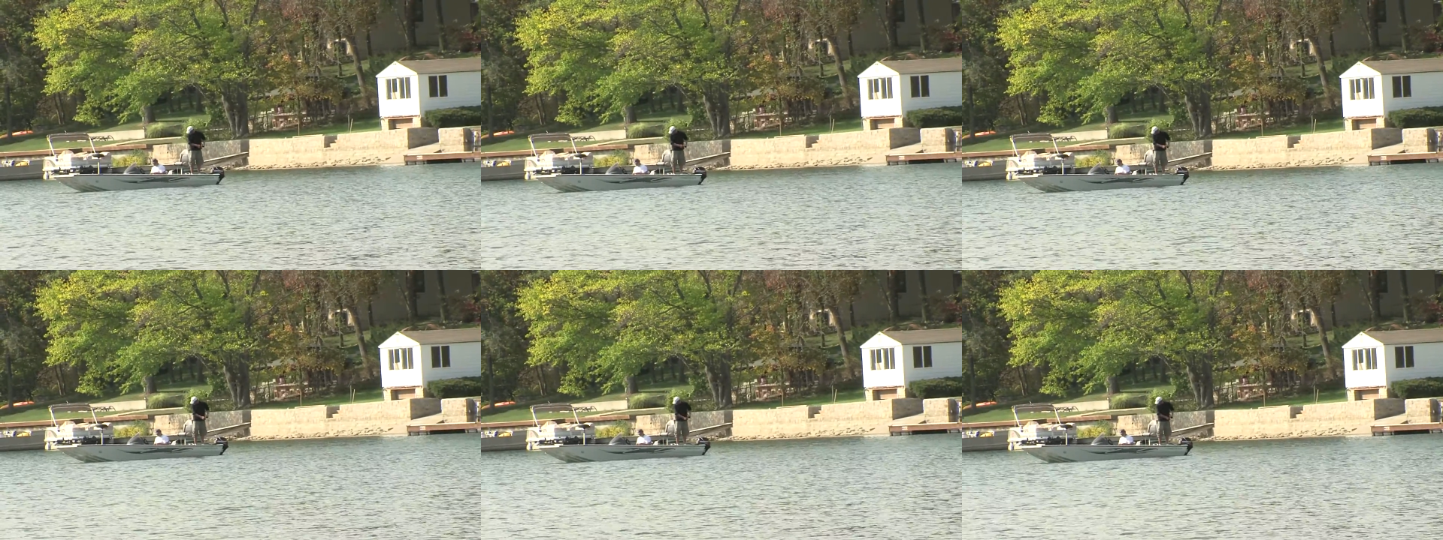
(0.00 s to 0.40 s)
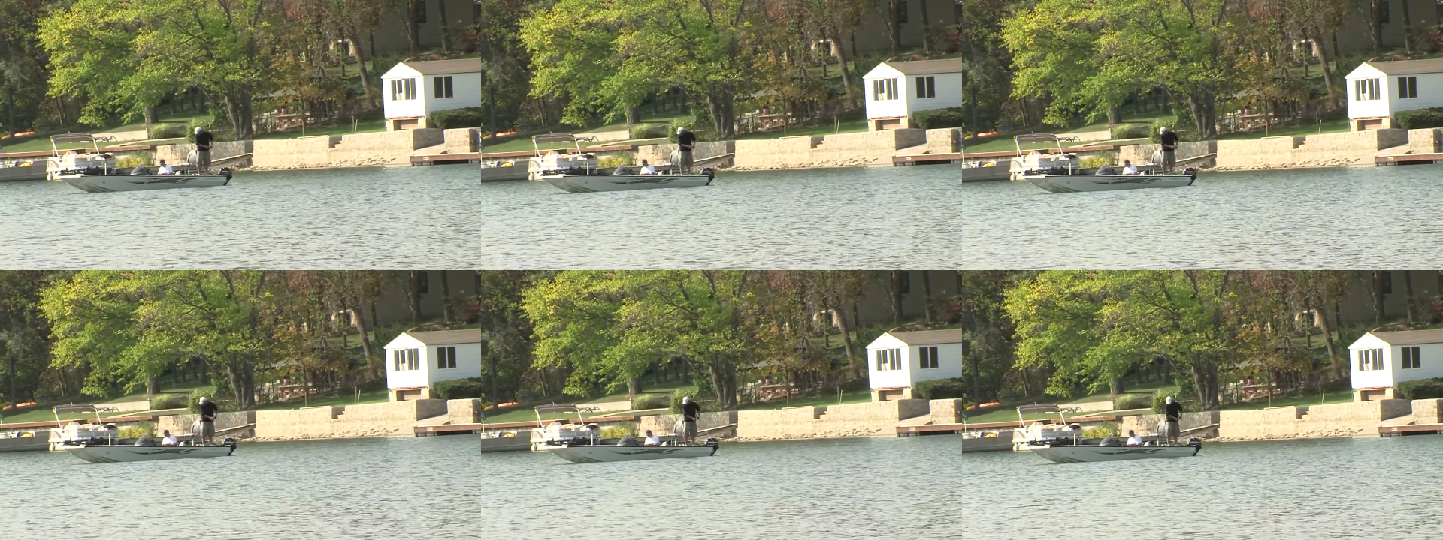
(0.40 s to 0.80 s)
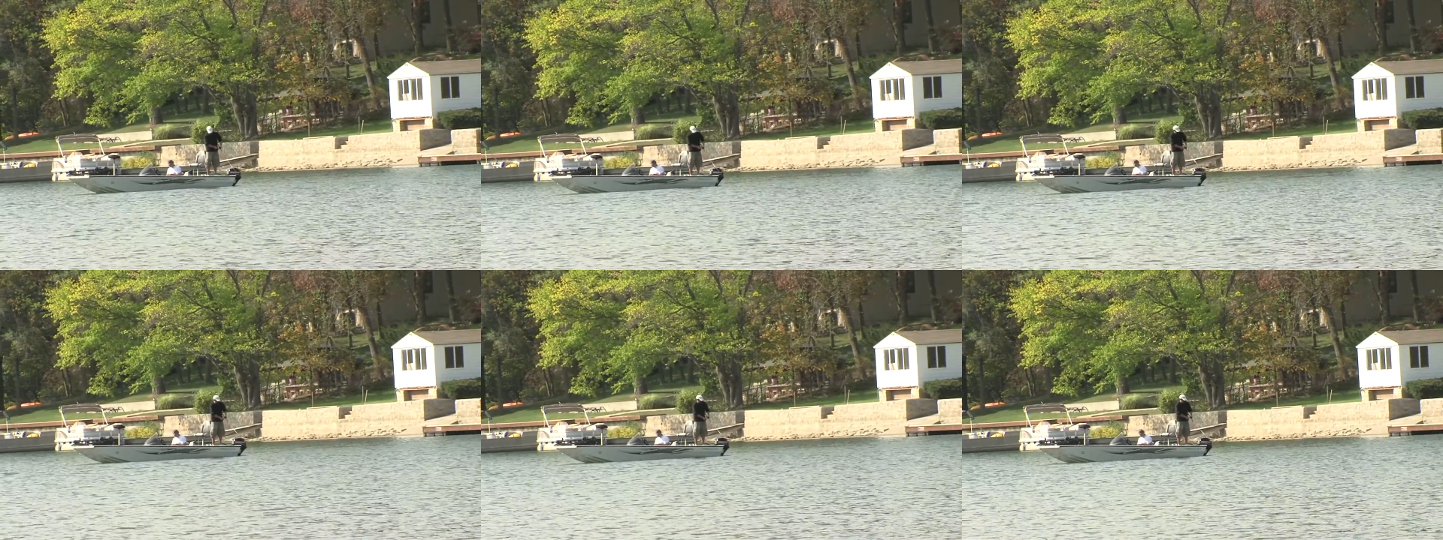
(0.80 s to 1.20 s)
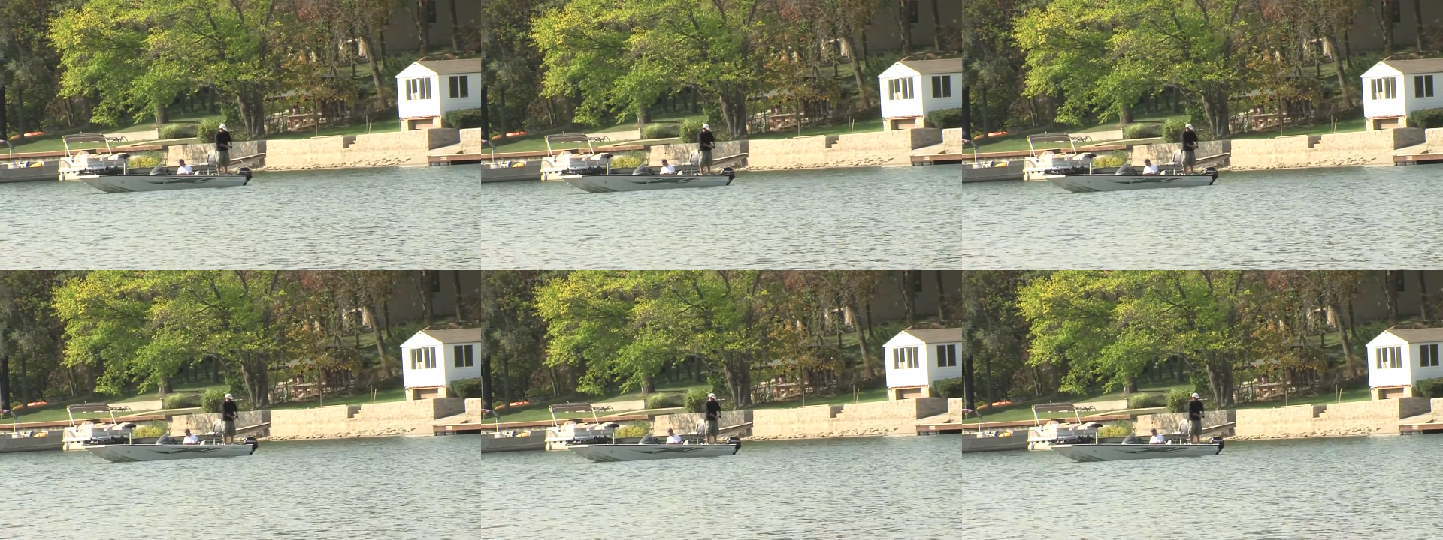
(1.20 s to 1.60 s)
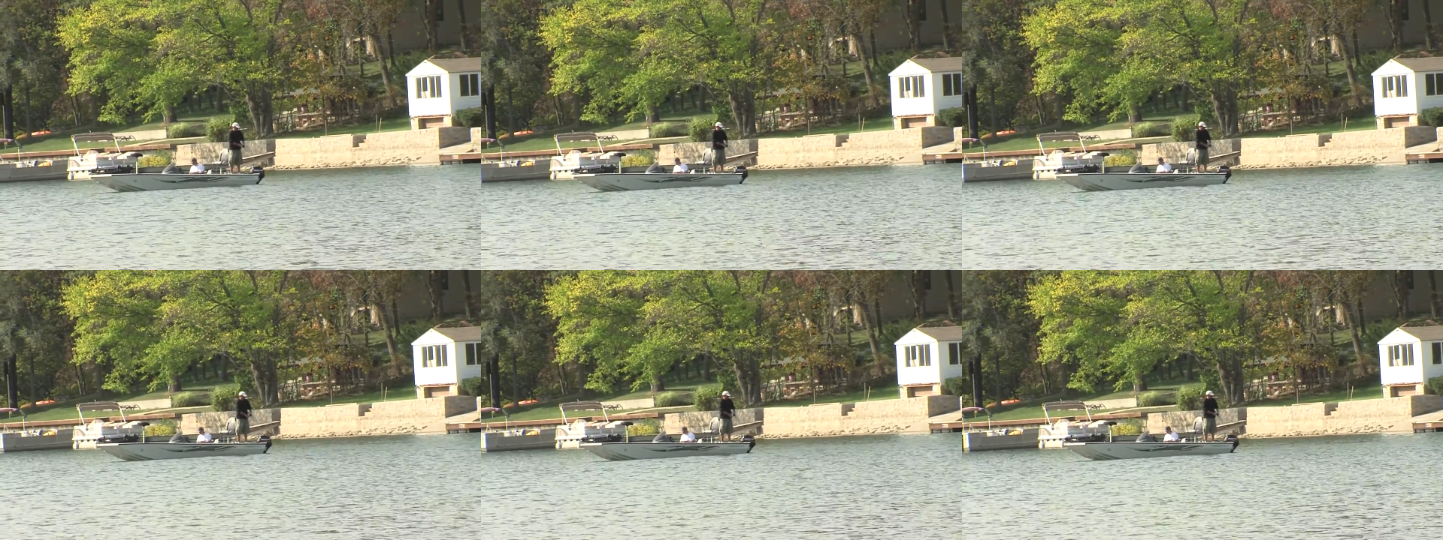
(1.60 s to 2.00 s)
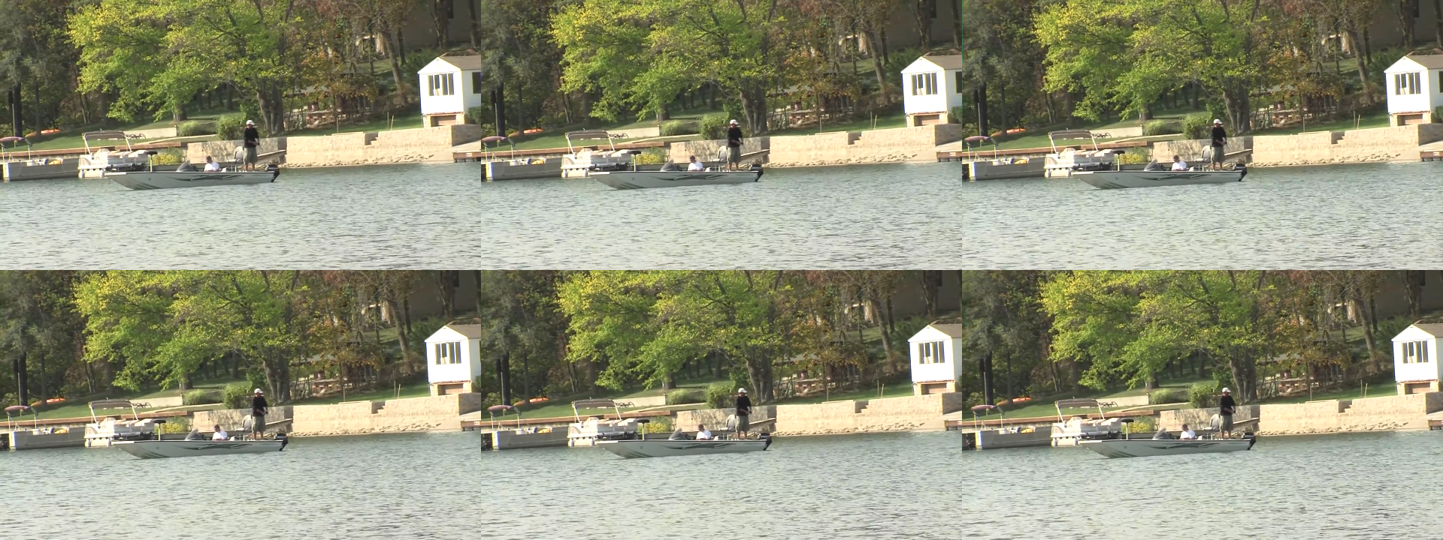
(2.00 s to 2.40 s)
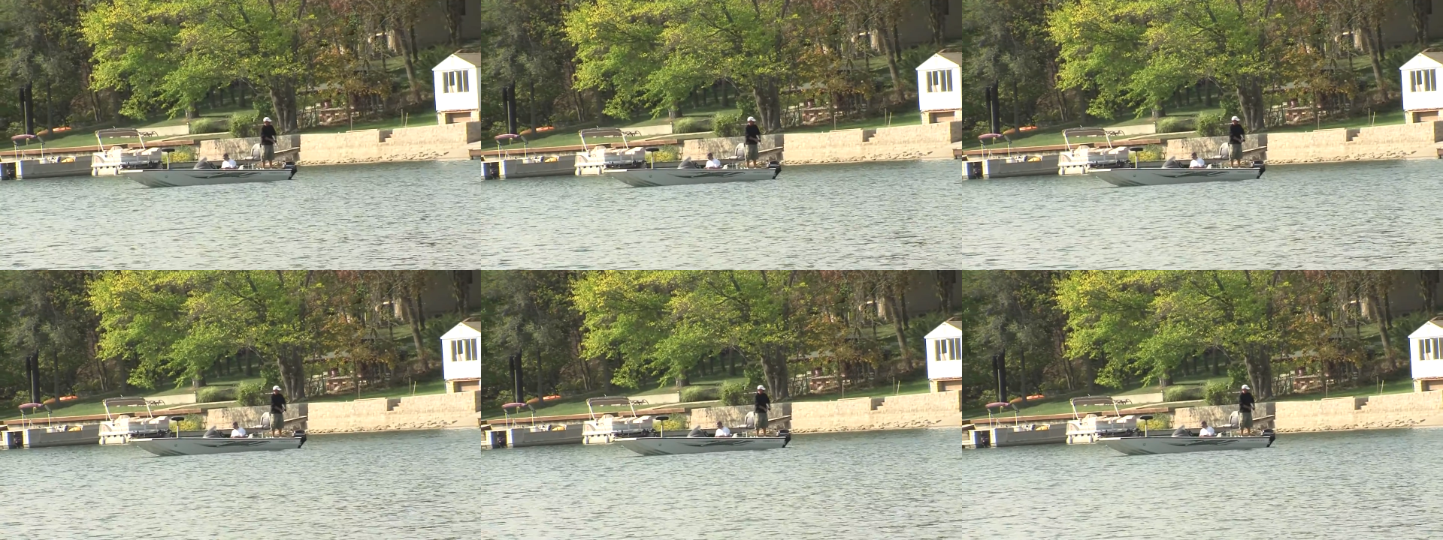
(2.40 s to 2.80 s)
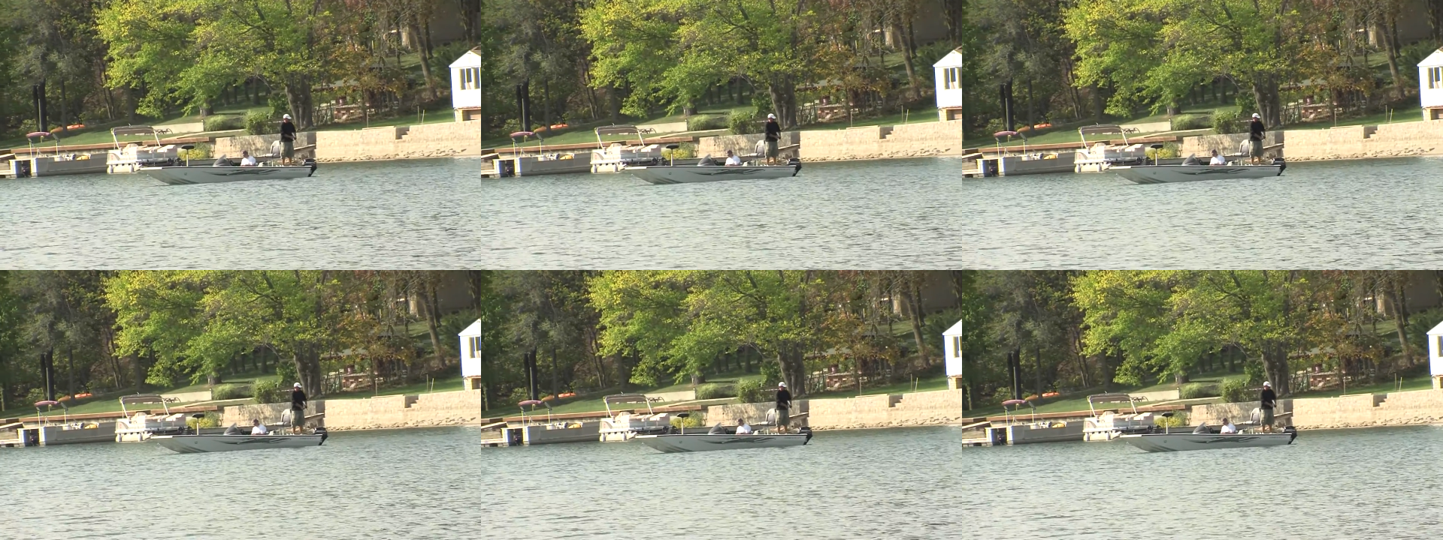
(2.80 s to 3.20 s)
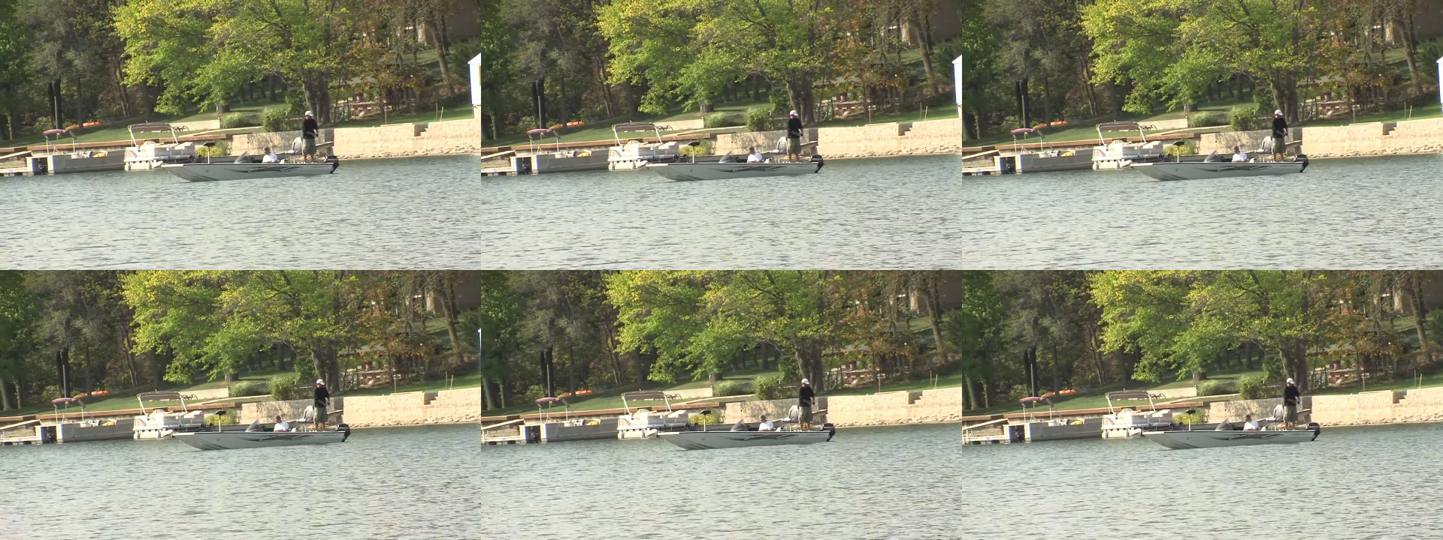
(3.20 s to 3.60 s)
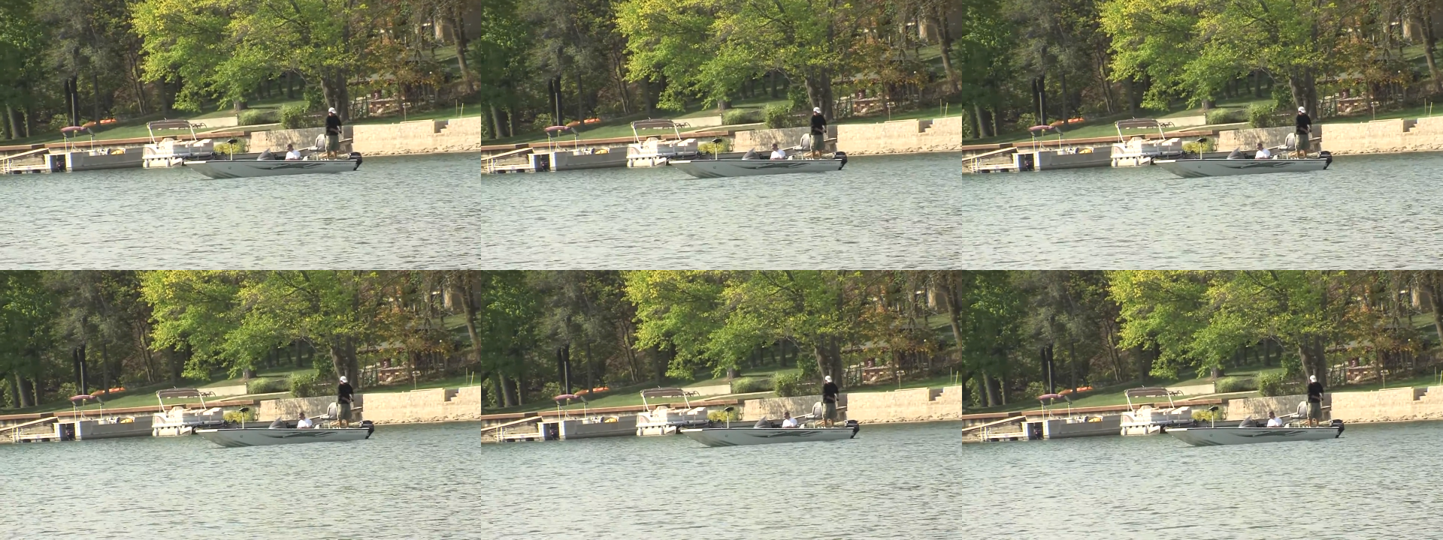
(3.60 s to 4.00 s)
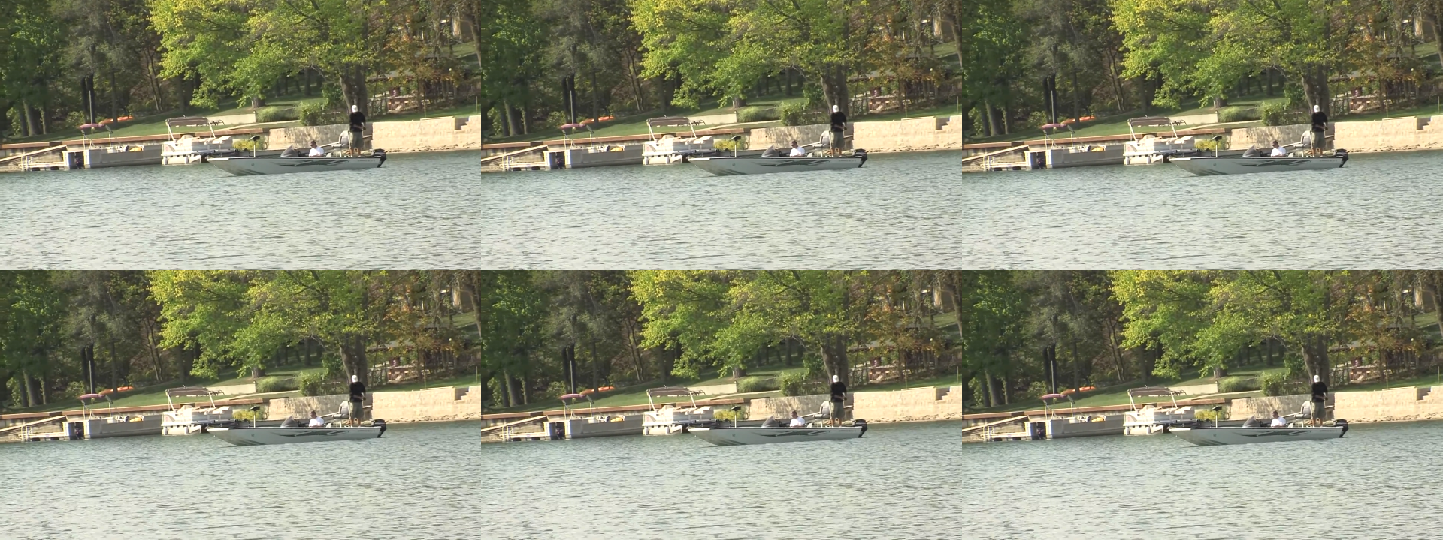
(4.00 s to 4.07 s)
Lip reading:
(no speaker visible)